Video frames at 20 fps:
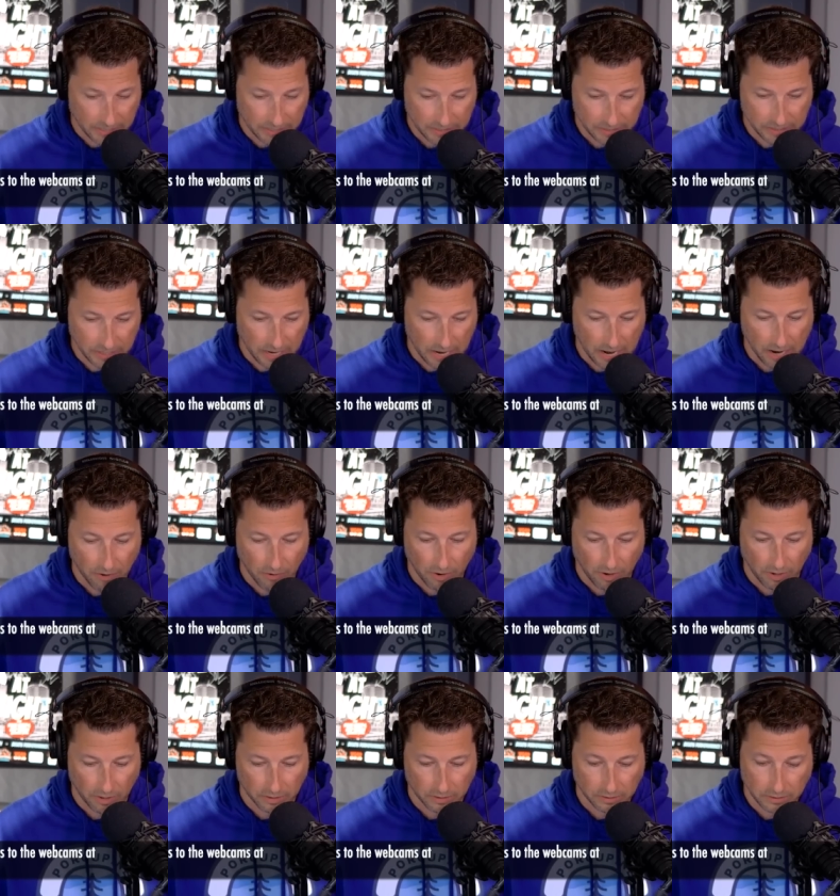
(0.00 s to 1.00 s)

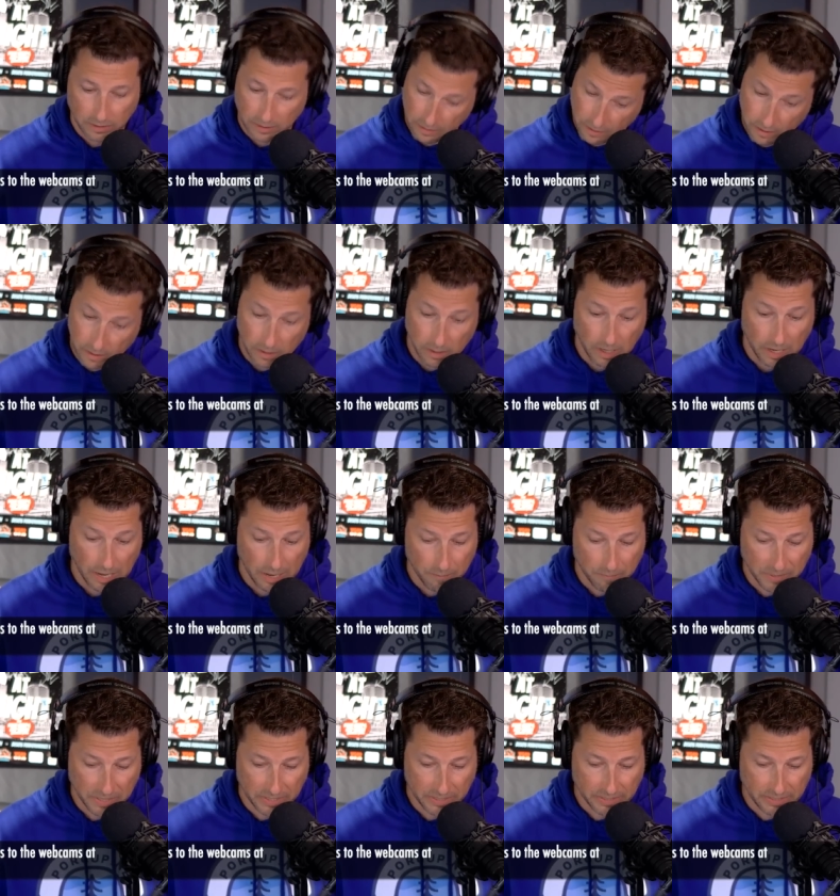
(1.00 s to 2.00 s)
Sahara. A
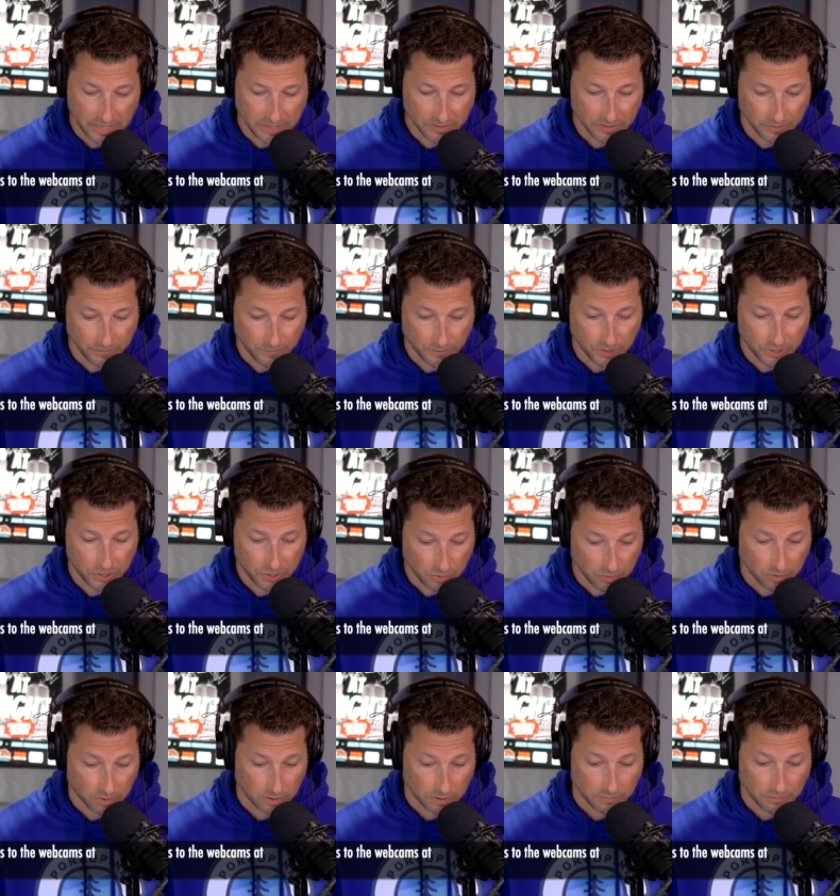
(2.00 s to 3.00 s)
big desert for
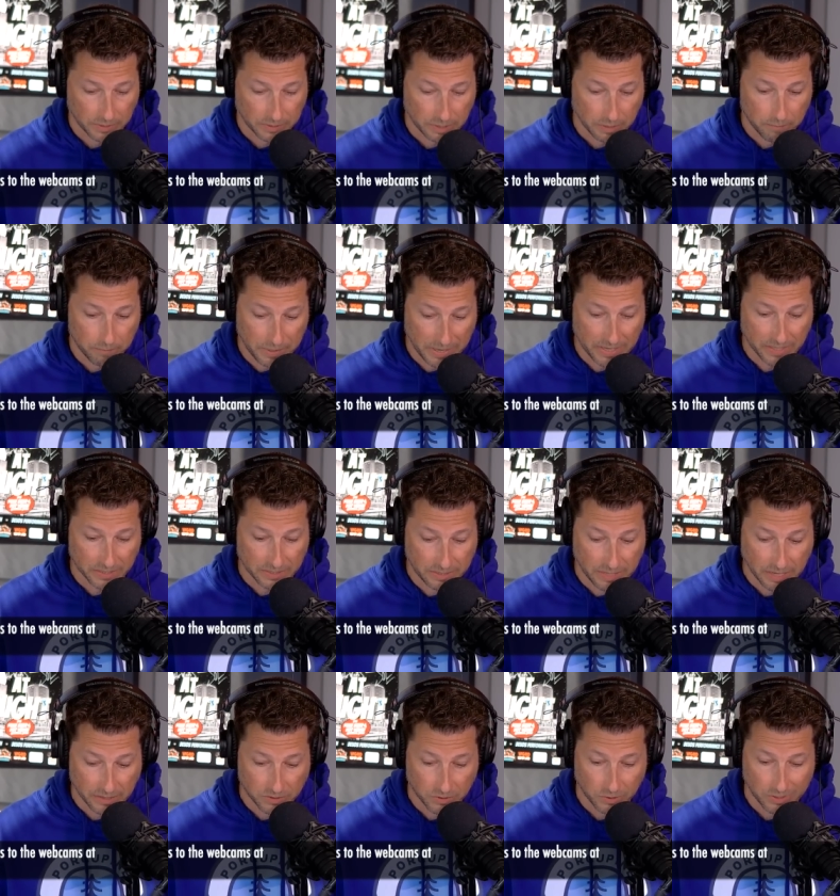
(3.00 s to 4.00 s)
sure, but the biggest
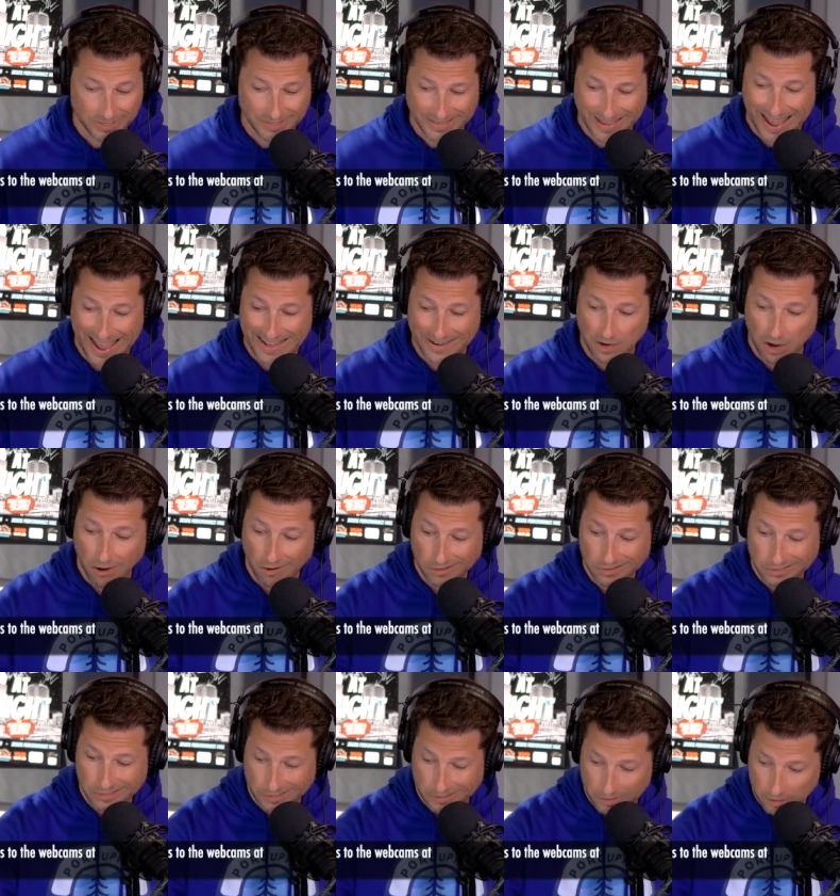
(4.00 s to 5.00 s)
desert is
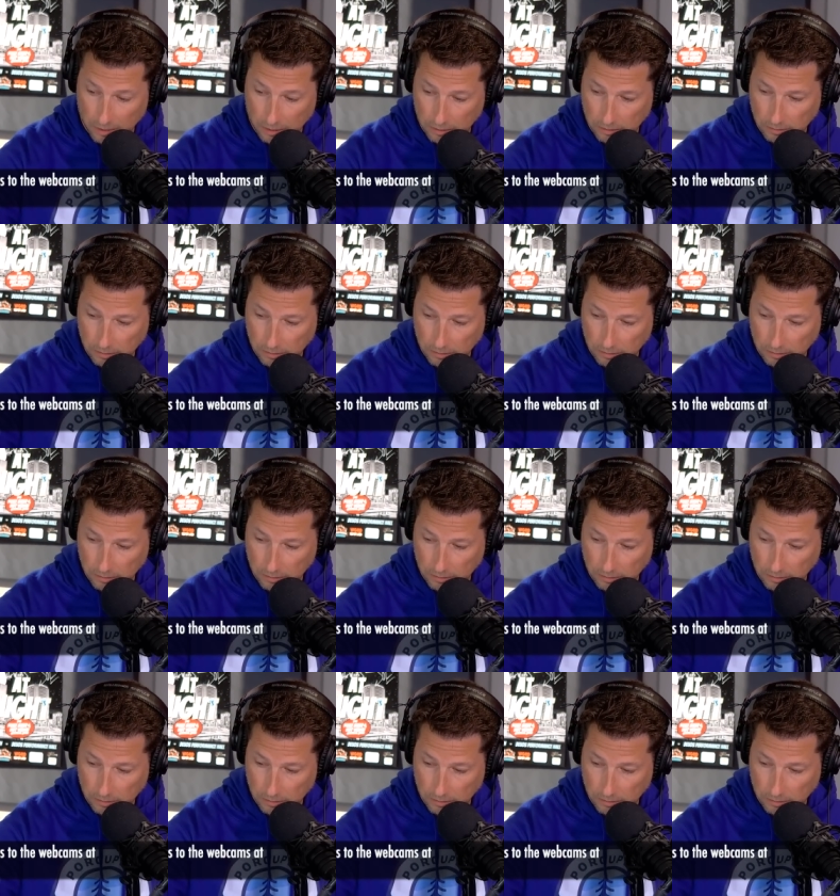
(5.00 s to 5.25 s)
Antarctica.